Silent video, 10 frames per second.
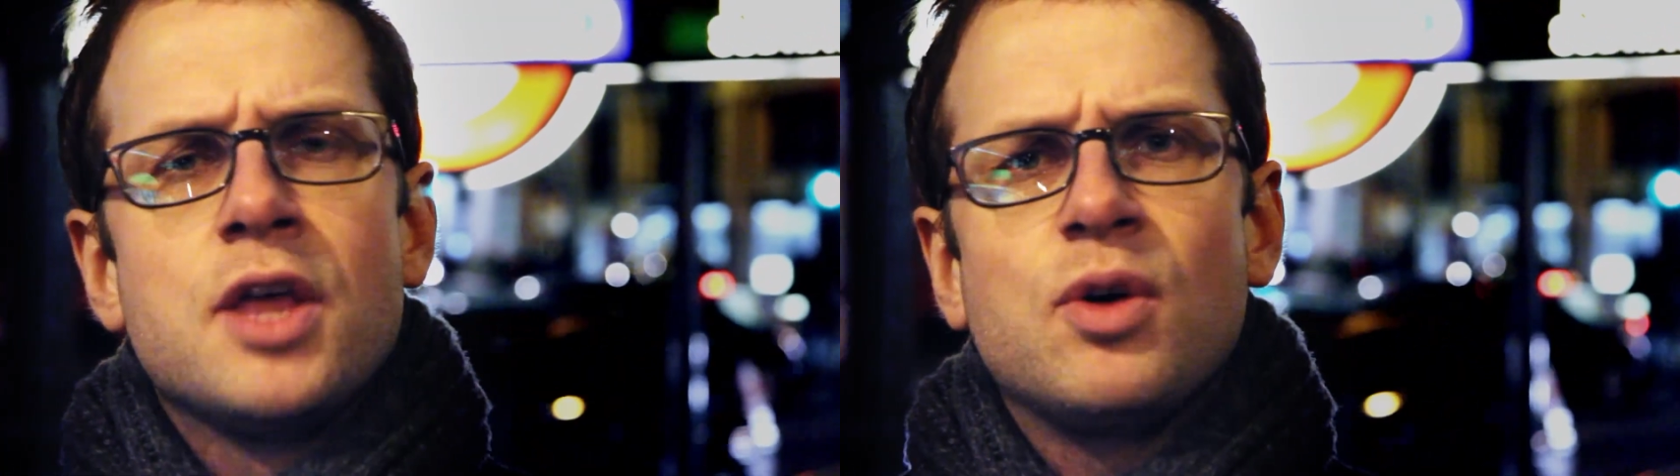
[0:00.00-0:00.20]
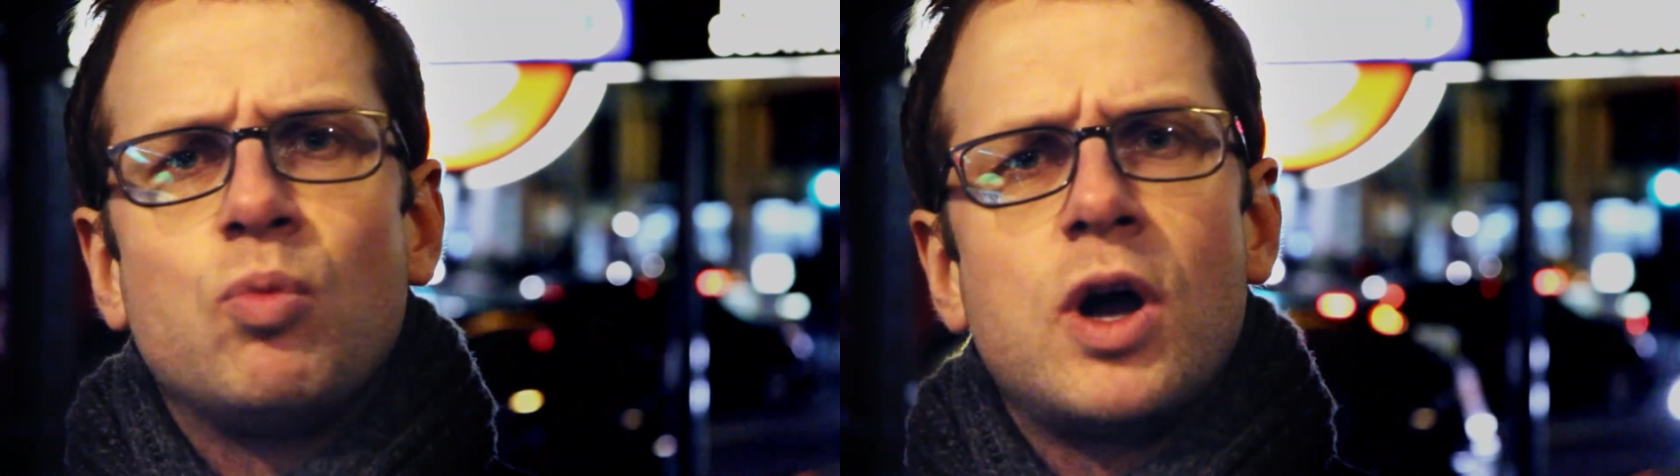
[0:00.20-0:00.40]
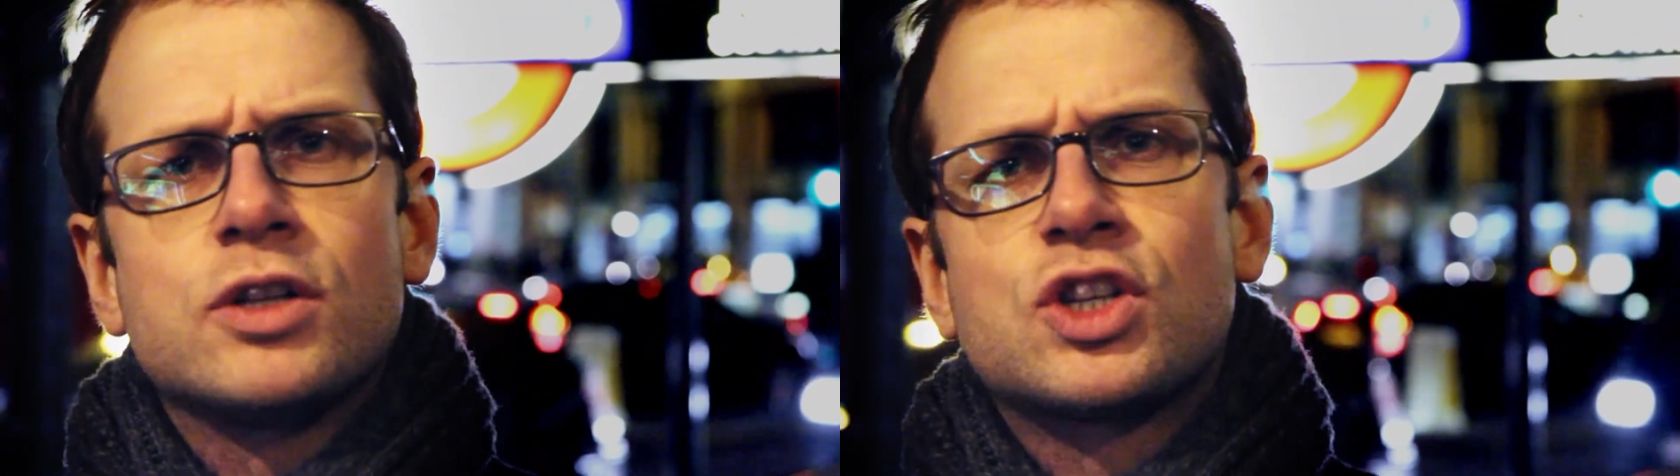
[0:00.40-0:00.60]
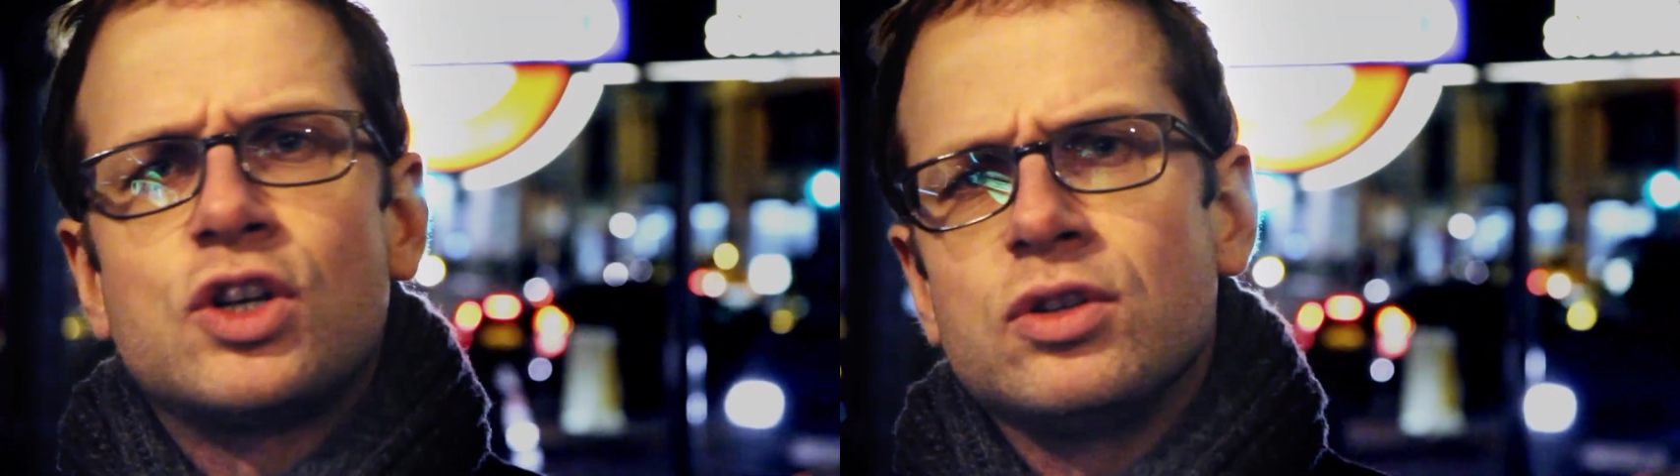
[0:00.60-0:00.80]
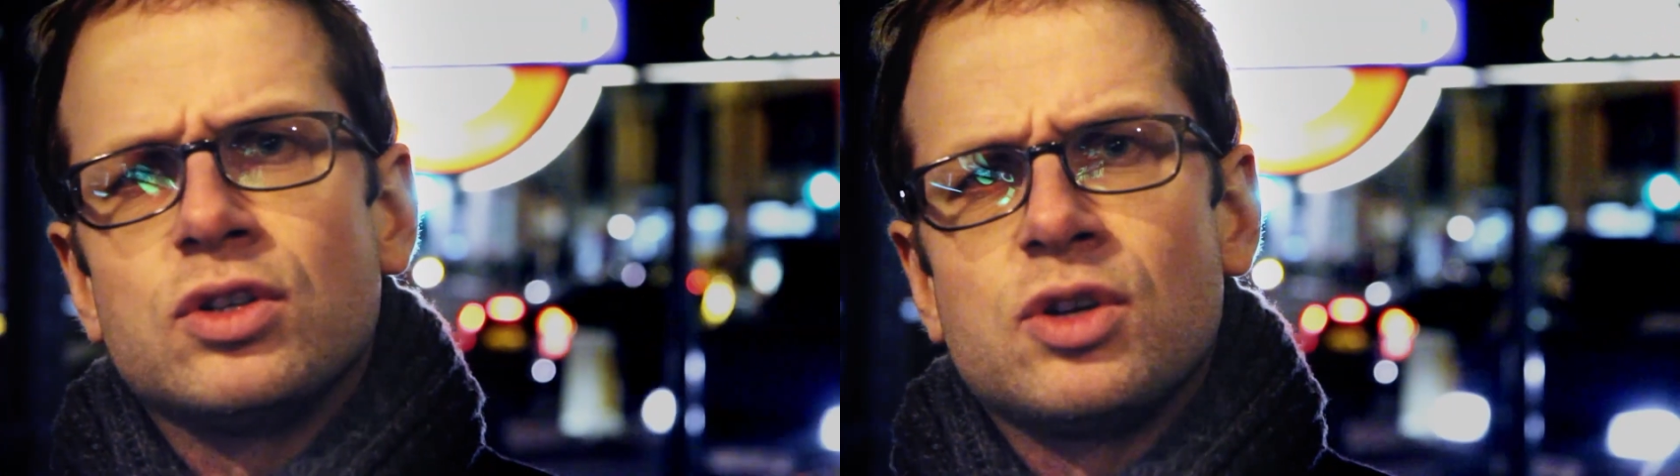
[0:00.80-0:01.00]
that words
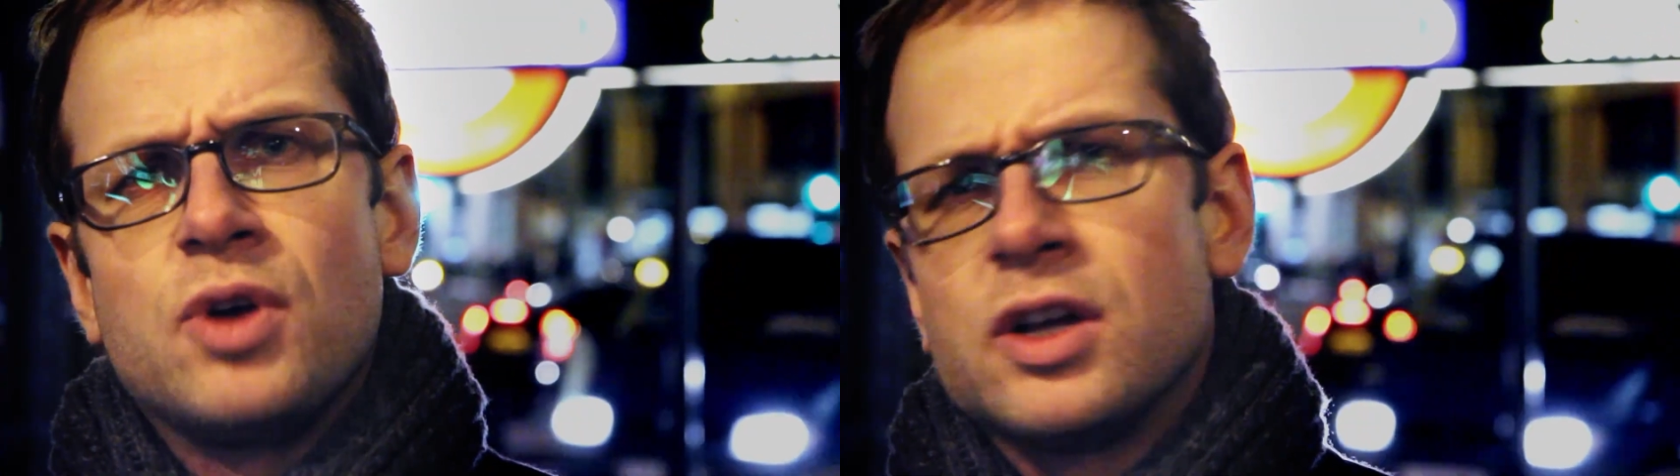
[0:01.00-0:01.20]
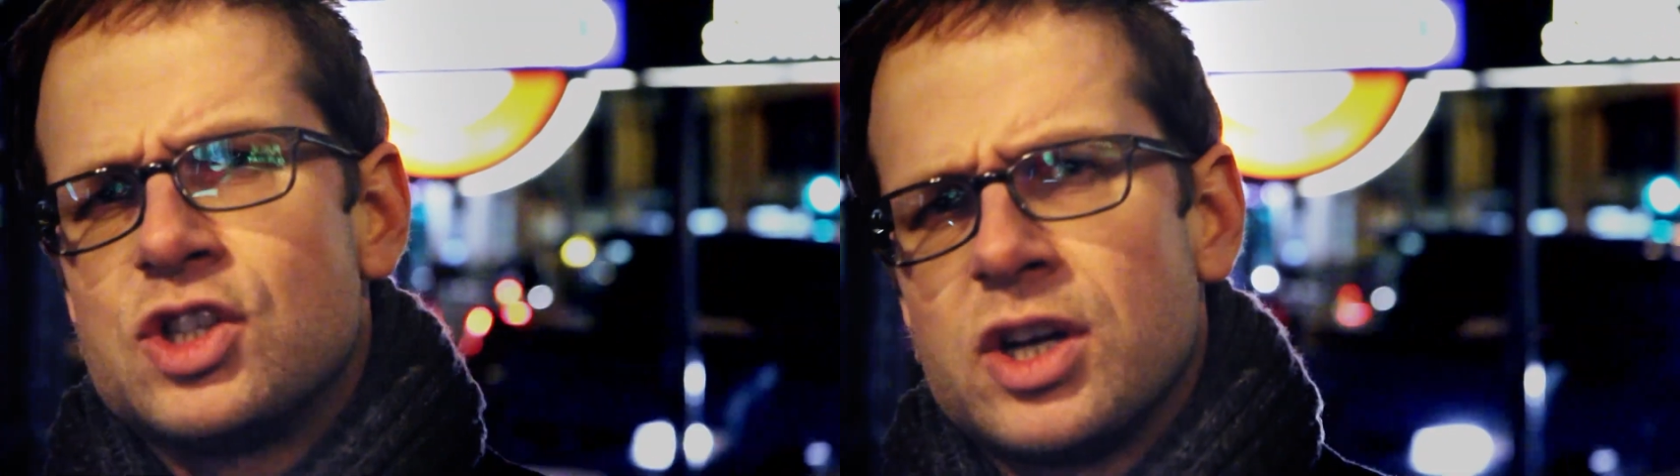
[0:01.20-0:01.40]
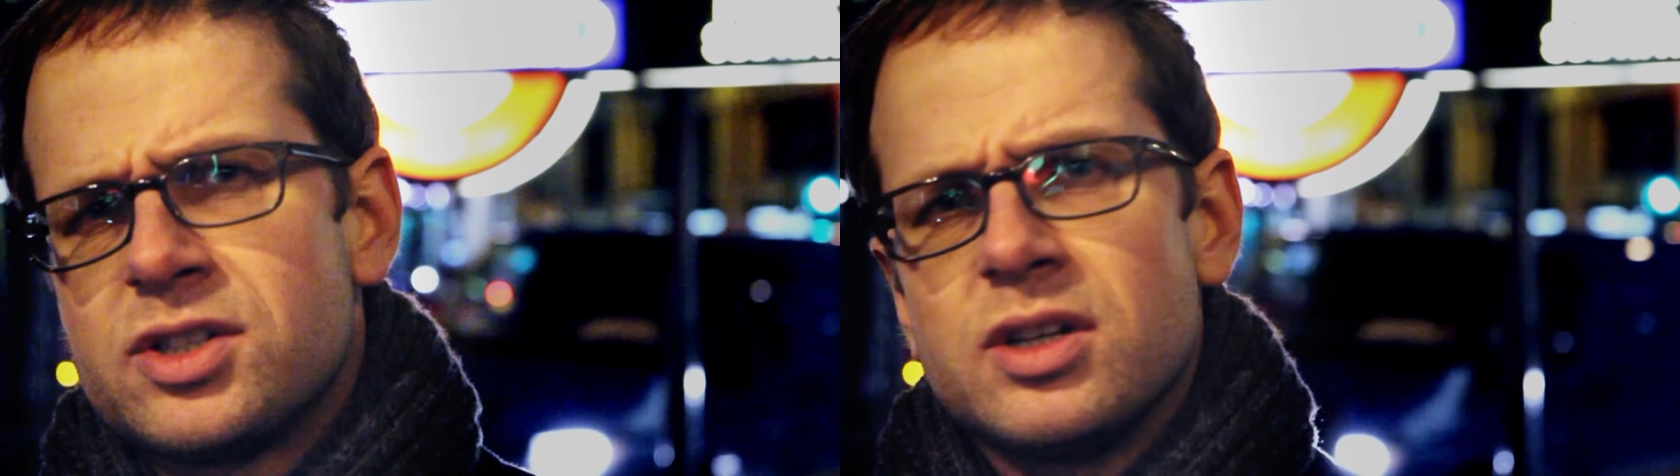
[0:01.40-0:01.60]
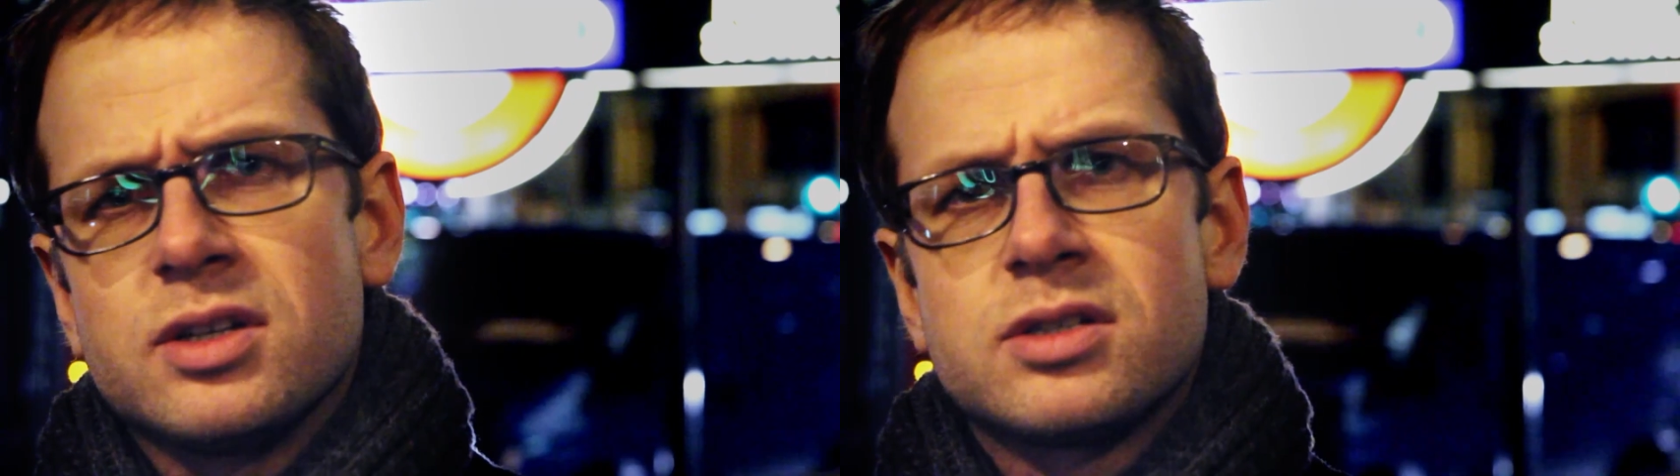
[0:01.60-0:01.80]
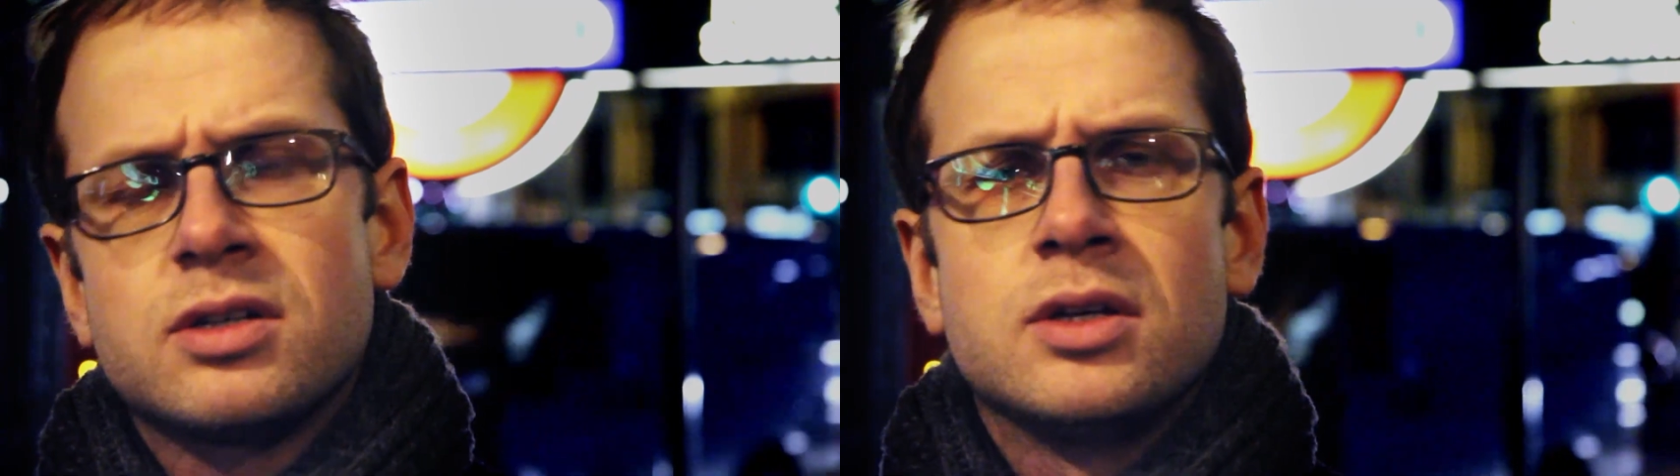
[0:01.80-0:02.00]
couldn't do her
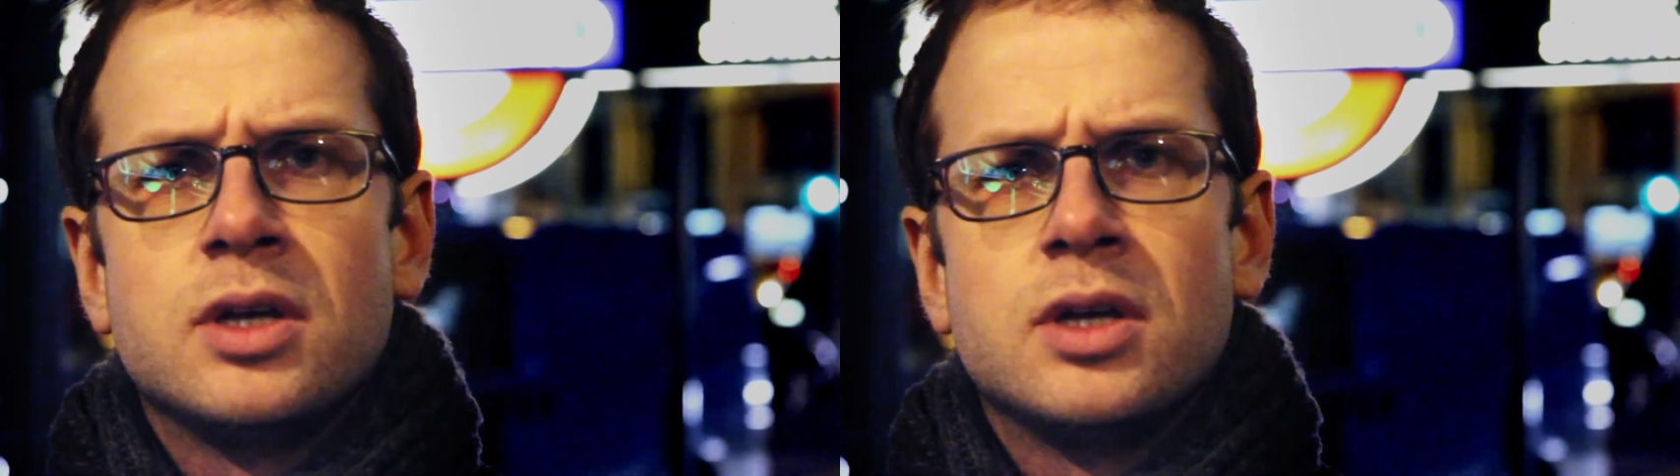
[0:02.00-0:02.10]
justice.